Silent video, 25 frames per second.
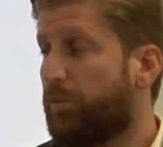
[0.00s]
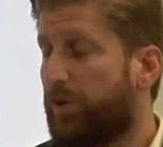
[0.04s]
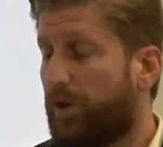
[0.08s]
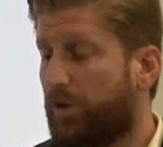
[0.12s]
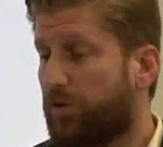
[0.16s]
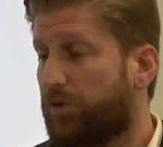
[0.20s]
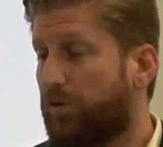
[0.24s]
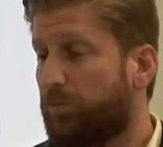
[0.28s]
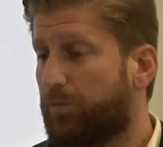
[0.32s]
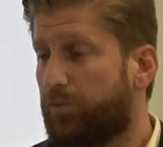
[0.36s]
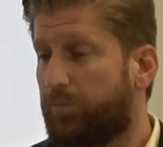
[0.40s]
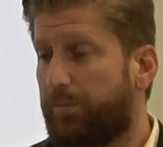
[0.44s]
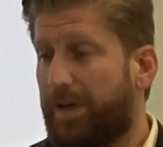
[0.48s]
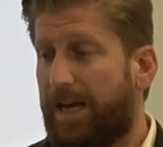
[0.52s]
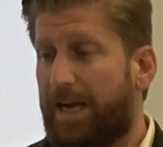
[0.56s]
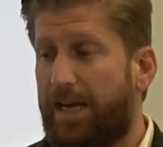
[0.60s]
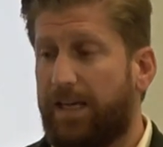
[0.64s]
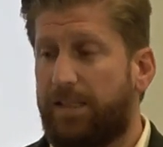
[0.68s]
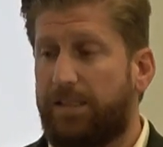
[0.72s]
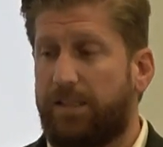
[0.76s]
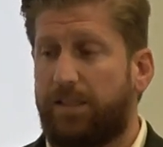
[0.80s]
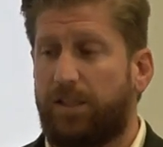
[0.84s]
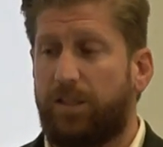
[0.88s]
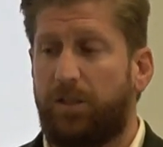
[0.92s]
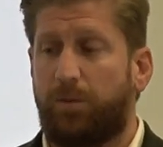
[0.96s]
We also move
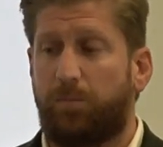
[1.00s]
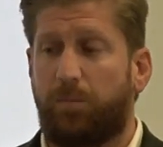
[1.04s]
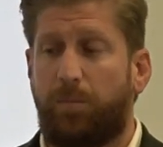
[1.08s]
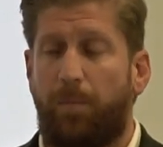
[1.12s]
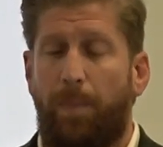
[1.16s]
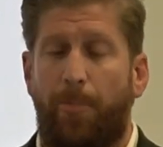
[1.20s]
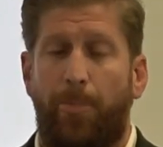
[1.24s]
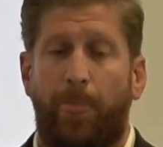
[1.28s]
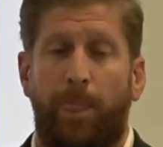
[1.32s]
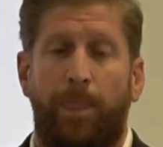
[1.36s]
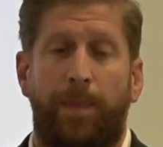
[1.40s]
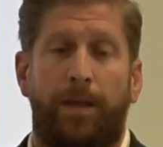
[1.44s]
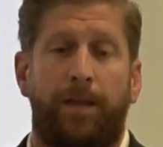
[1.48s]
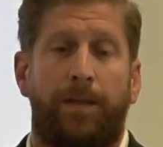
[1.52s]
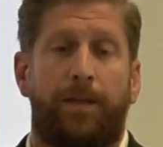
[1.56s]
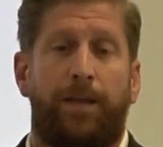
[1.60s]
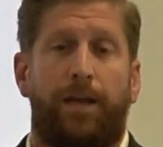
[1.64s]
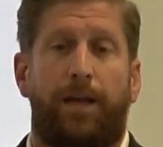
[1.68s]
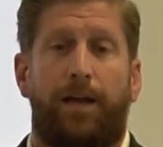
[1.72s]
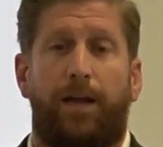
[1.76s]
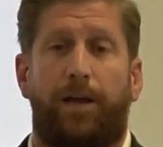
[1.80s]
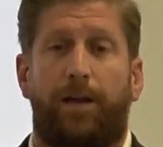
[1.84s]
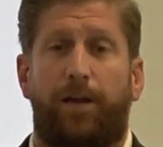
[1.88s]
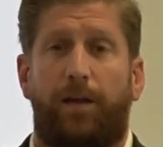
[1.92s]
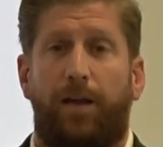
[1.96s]
bags in them.
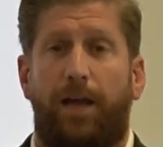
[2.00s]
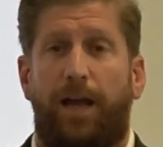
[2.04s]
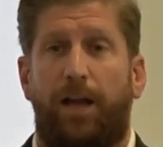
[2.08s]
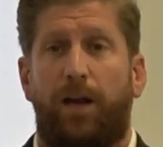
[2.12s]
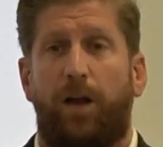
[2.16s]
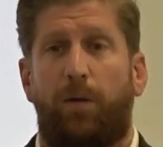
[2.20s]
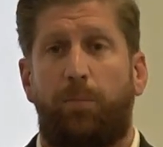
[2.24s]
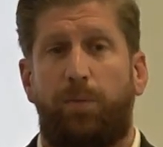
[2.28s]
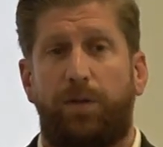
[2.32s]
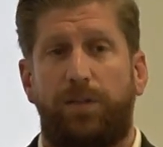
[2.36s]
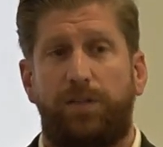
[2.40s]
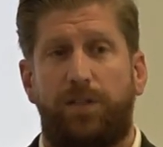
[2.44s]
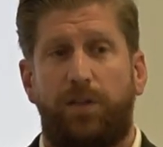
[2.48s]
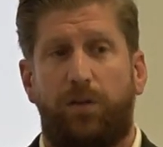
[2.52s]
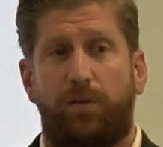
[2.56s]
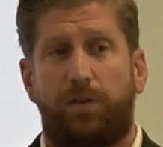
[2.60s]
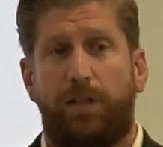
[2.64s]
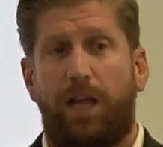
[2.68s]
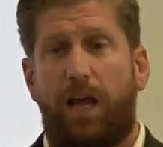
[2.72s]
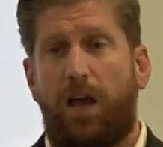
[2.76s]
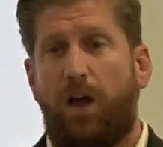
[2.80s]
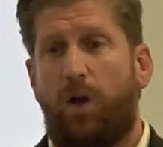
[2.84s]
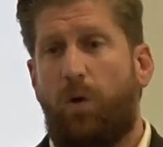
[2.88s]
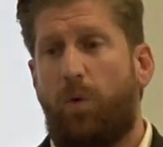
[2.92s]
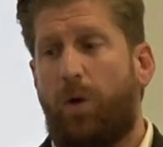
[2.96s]
And up until
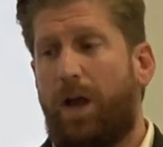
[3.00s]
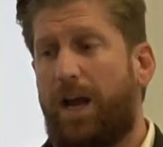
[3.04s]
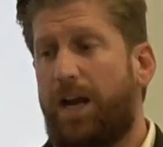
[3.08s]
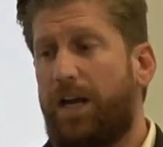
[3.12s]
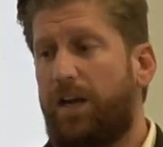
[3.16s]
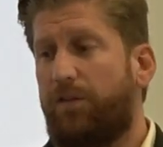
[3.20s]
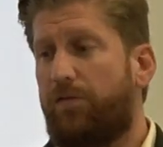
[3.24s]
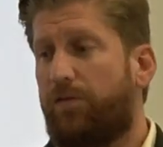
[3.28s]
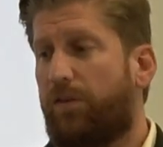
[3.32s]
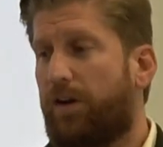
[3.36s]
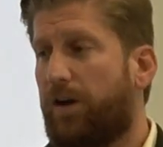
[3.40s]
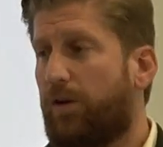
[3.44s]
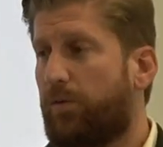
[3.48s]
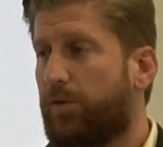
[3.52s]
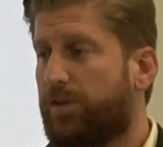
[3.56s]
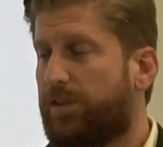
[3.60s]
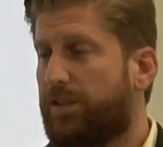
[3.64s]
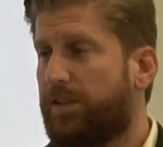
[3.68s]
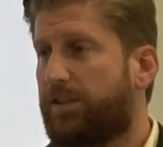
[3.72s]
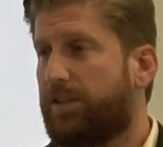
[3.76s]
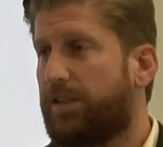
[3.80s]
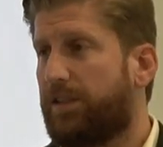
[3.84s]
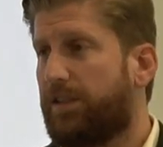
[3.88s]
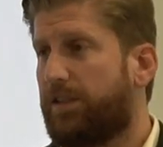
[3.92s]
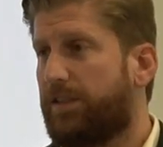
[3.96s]
now, any
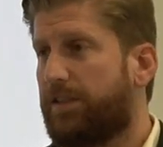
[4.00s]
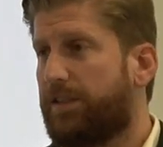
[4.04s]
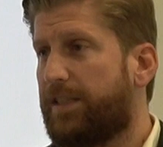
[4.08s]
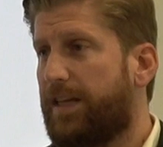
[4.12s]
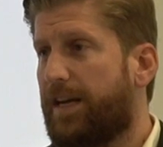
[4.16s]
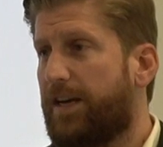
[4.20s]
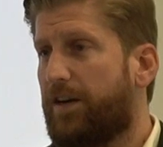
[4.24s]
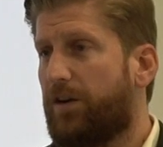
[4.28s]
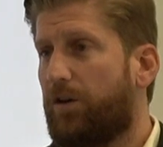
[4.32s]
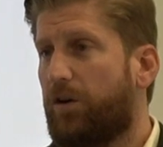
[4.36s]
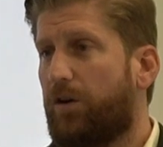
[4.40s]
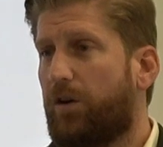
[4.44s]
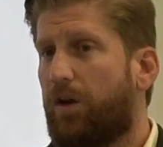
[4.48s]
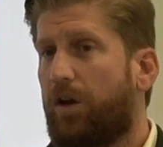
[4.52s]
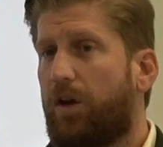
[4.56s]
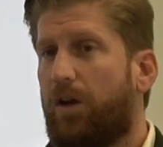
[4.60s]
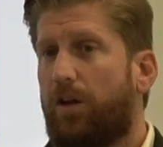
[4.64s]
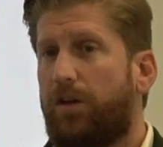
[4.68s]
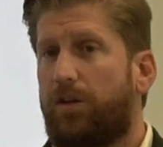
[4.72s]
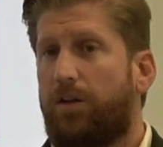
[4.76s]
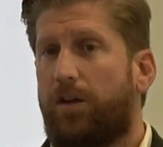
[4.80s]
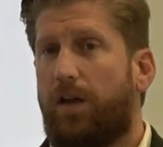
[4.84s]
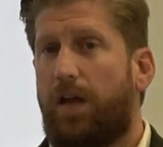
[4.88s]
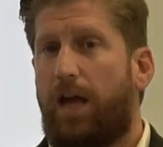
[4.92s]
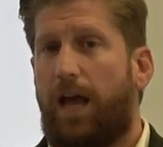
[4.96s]
fire-resistant container
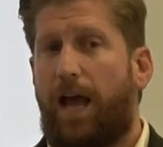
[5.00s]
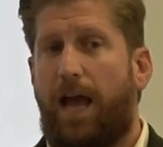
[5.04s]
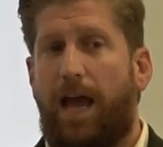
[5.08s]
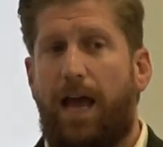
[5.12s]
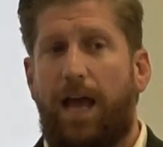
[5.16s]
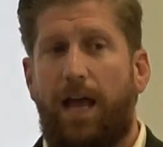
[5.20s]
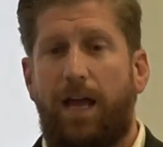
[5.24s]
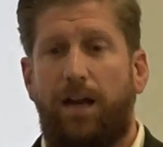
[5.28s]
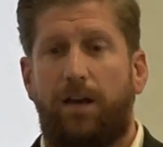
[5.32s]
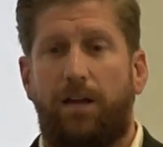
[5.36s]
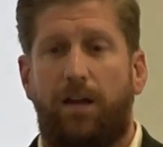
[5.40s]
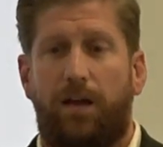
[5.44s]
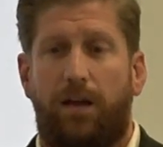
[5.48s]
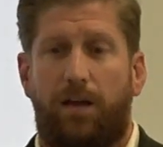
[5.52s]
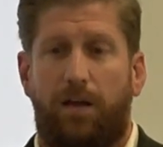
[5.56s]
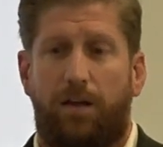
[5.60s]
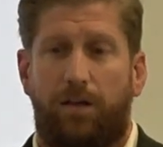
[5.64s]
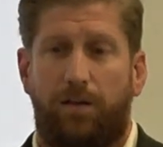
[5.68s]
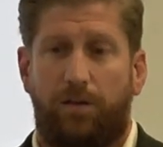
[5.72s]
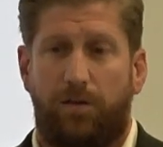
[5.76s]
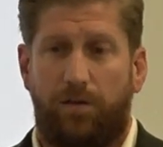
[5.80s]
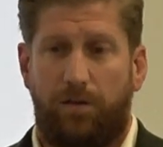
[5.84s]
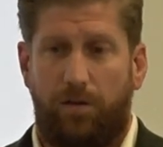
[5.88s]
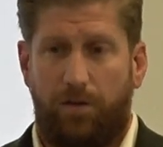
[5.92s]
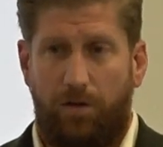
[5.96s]
had
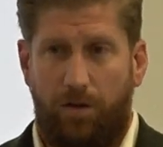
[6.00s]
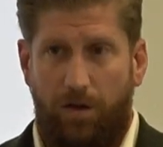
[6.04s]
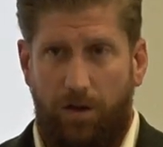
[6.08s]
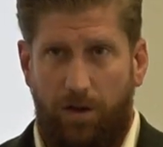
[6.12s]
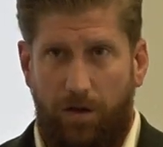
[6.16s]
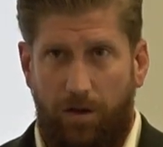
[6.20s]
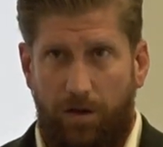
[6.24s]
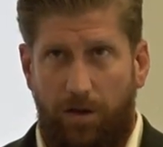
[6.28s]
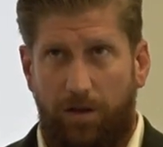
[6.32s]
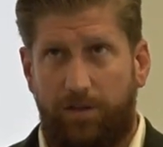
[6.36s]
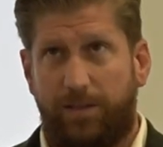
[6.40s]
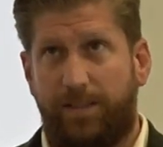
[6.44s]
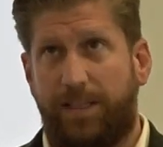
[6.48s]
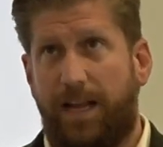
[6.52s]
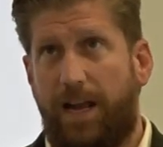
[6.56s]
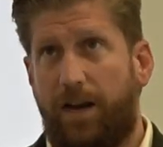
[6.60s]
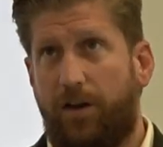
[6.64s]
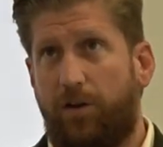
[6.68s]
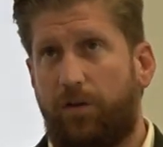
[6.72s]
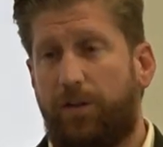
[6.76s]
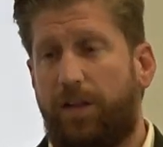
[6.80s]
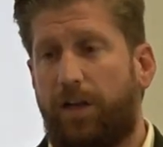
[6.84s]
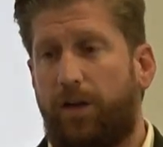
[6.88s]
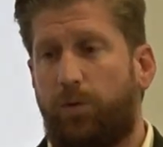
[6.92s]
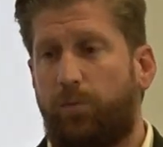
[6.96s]
a
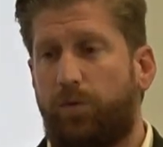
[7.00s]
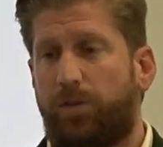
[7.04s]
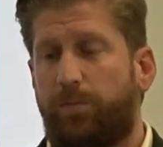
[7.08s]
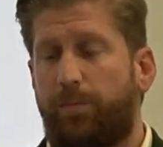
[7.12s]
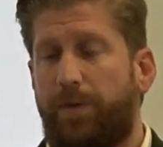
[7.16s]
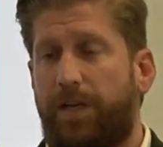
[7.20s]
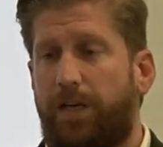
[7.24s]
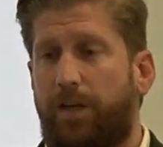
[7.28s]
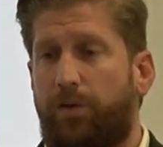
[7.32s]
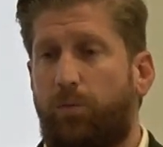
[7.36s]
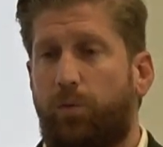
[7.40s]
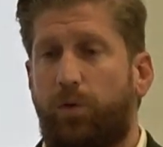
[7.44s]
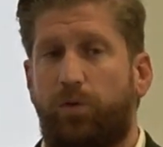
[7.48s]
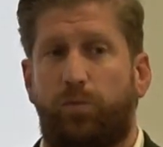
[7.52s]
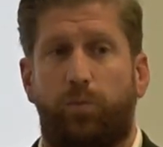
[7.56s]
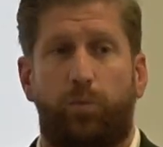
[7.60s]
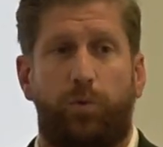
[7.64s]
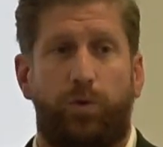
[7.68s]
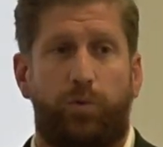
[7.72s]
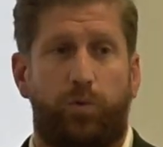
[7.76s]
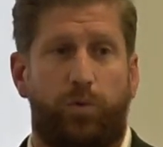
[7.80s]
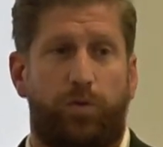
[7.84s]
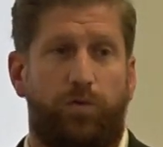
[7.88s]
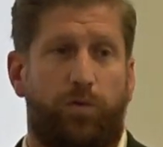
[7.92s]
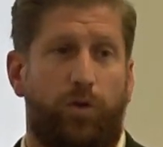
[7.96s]
standard that it was meeting,
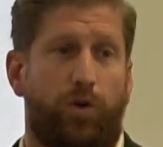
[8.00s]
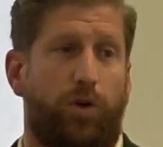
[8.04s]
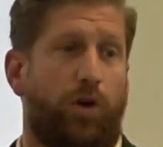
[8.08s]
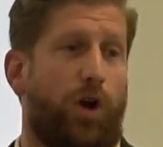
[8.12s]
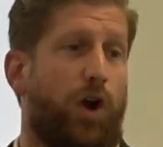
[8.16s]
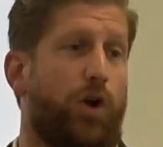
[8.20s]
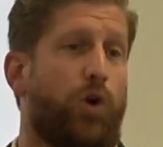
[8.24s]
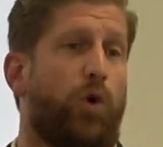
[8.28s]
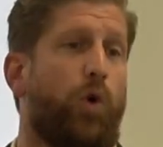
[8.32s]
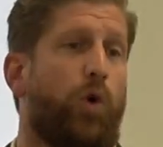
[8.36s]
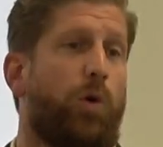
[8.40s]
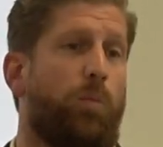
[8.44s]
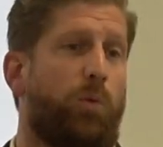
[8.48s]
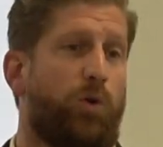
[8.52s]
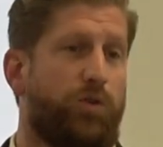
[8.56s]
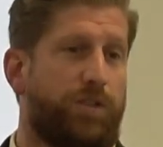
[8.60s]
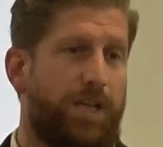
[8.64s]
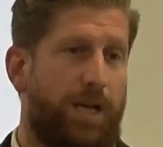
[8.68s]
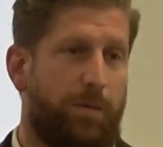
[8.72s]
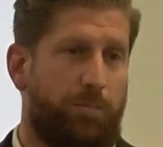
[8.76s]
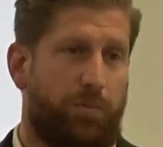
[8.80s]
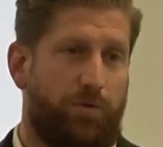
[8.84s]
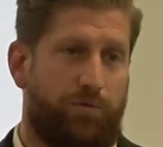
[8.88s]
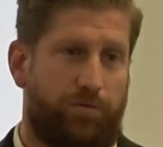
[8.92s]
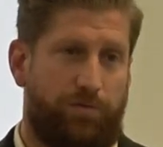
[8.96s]
which was for a normal
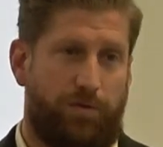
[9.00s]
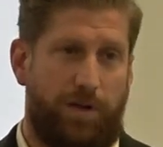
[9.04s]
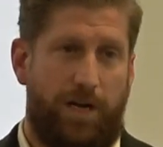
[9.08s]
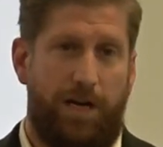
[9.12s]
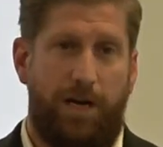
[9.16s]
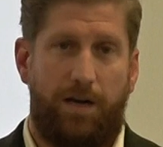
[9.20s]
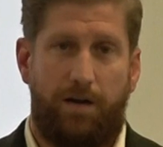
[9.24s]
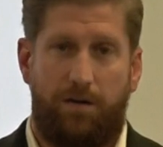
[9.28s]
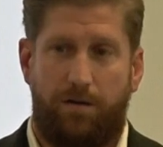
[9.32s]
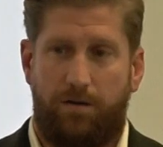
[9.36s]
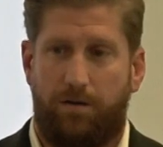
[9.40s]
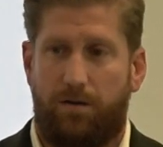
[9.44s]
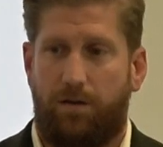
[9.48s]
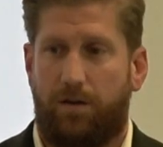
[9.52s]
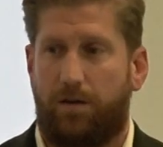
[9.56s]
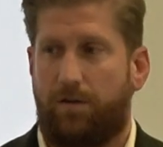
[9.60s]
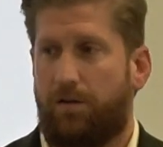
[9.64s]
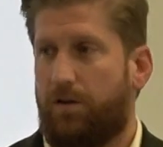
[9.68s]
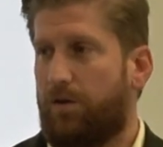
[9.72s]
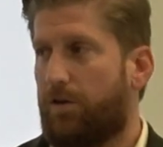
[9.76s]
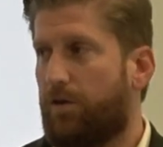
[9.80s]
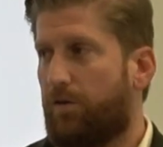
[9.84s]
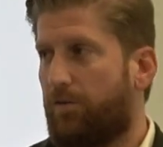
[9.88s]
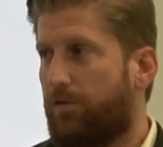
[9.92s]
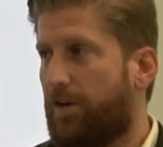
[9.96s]
type of fire,
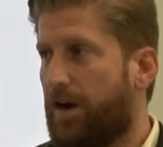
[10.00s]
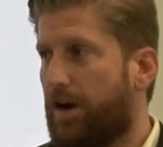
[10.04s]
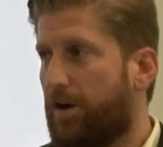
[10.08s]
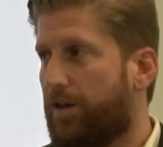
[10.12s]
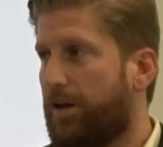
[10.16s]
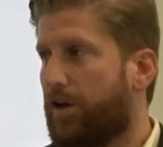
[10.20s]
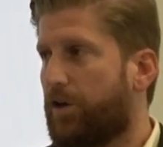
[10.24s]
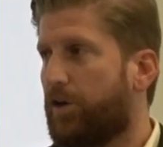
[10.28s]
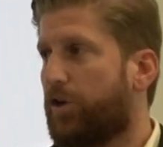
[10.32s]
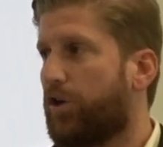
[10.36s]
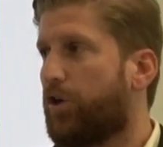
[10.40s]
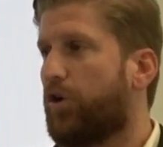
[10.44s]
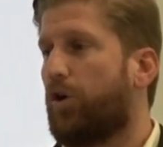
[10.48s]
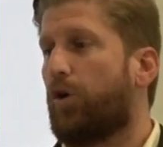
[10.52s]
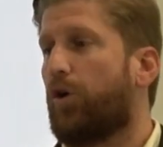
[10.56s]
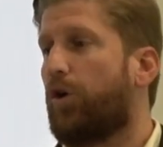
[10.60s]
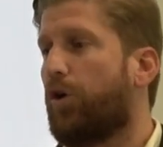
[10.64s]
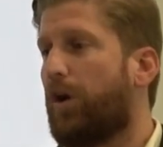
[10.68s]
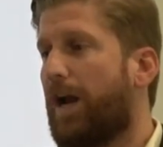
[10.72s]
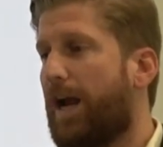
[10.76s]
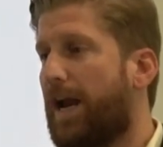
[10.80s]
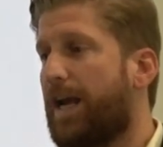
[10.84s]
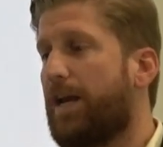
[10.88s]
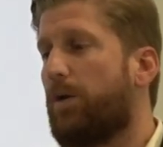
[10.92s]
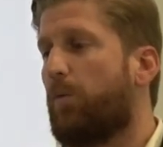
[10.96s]
a fire that could
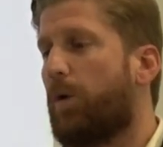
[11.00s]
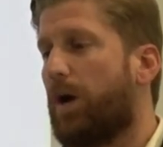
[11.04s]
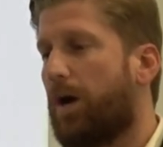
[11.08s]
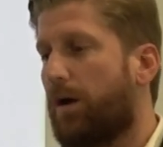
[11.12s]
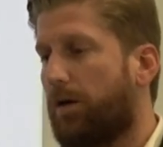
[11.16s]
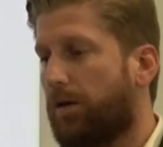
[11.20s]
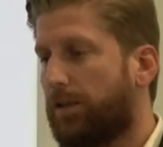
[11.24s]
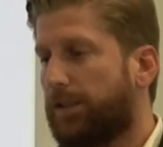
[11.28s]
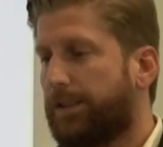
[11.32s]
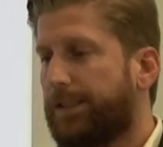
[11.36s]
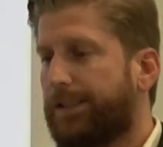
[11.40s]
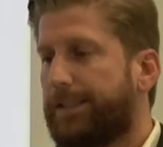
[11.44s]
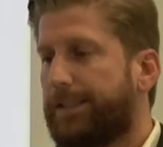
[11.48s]
occur anywhere.